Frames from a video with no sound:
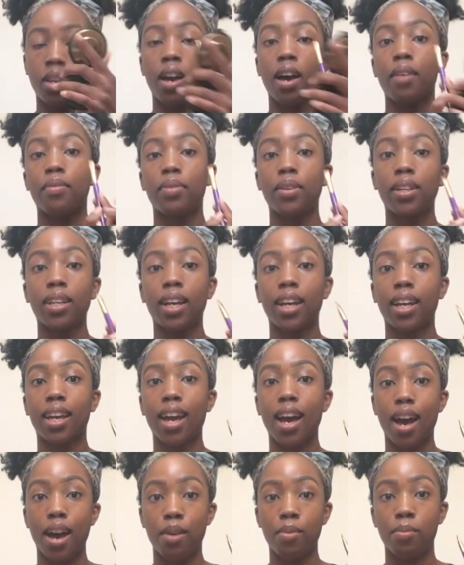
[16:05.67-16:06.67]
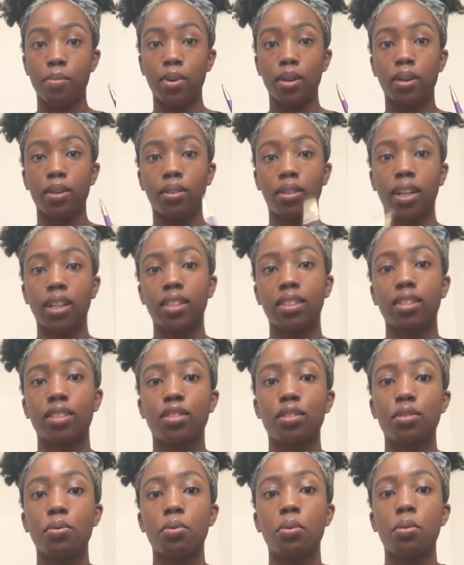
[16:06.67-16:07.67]
I feel like I will like the
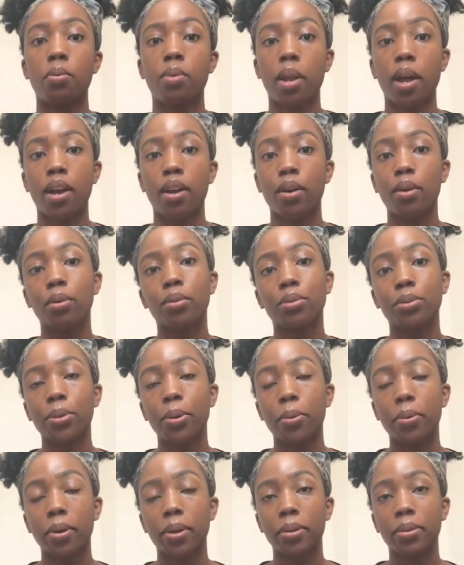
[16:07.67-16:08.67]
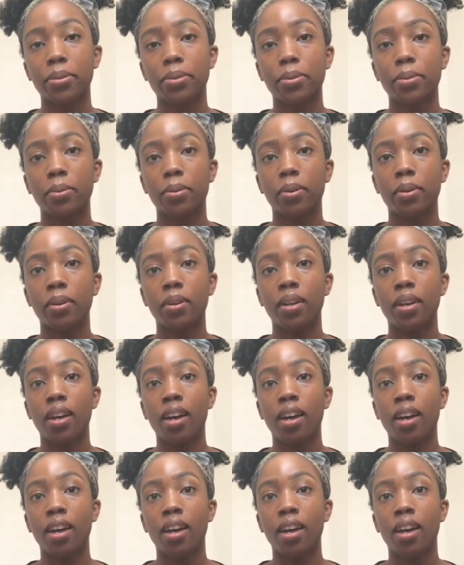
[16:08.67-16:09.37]
school when I go tour the school.